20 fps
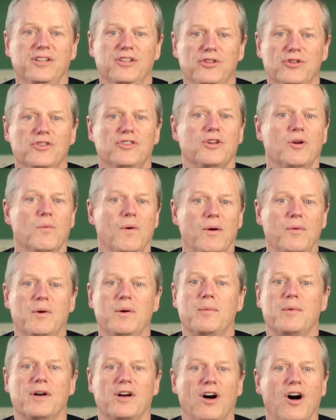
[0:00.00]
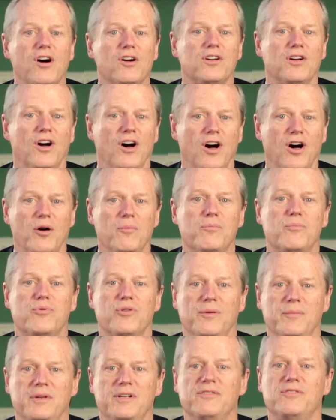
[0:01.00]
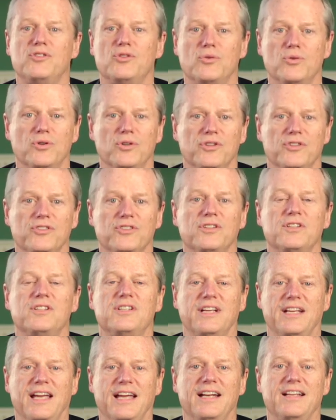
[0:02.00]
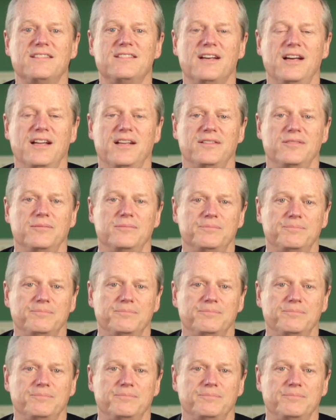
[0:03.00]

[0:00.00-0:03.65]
using what we would all call primitive tools to get it done.